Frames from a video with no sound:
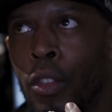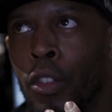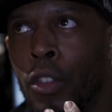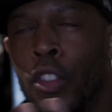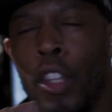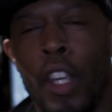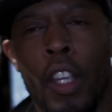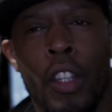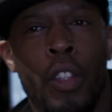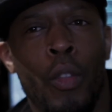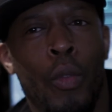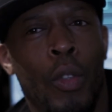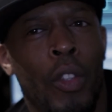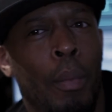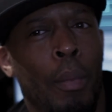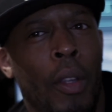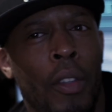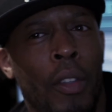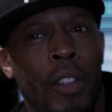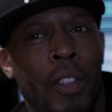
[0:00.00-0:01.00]
jerks a
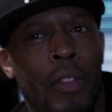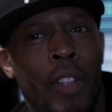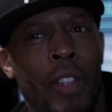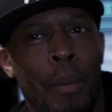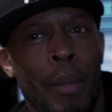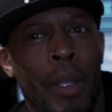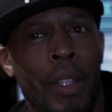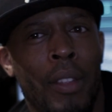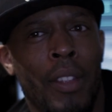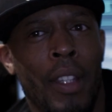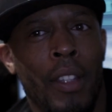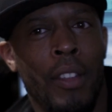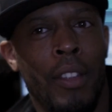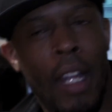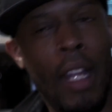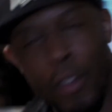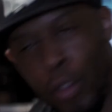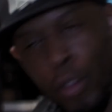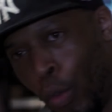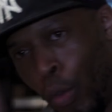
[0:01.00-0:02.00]
response, if that makes sense.
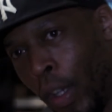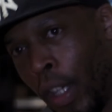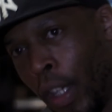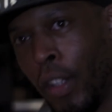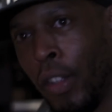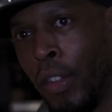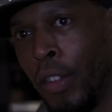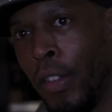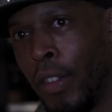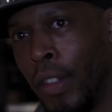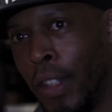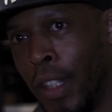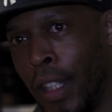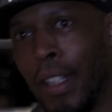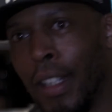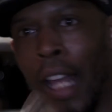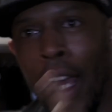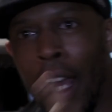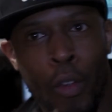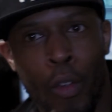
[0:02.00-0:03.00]
That triggers
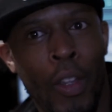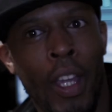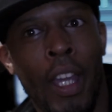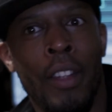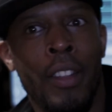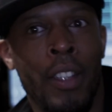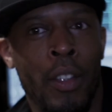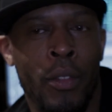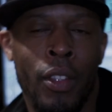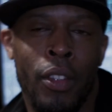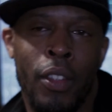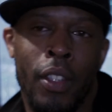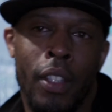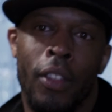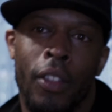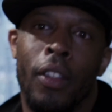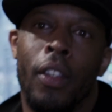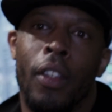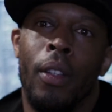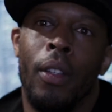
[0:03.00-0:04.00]
that creativity.
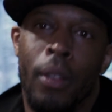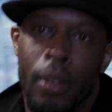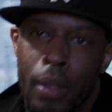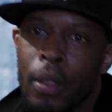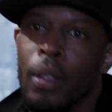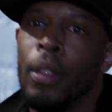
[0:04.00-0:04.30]
So,